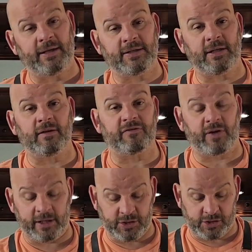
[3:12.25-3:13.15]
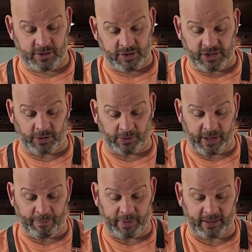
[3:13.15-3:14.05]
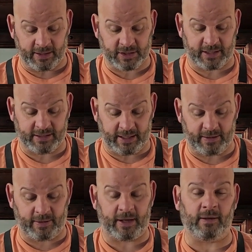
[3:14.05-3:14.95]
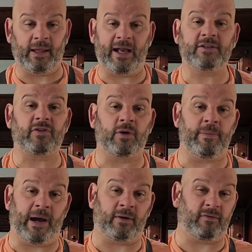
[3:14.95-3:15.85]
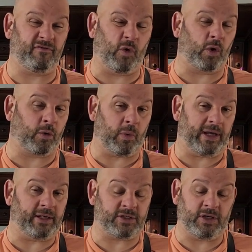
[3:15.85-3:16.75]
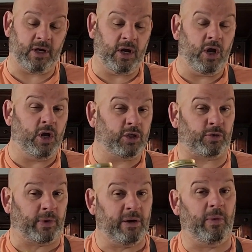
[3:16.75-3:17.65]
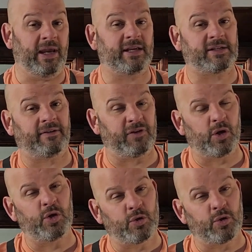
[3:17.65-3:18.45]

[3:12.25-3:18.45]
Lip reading: If you use it often, maybe once or twice a week, you may get 3 weeks out of it if it lasts that long.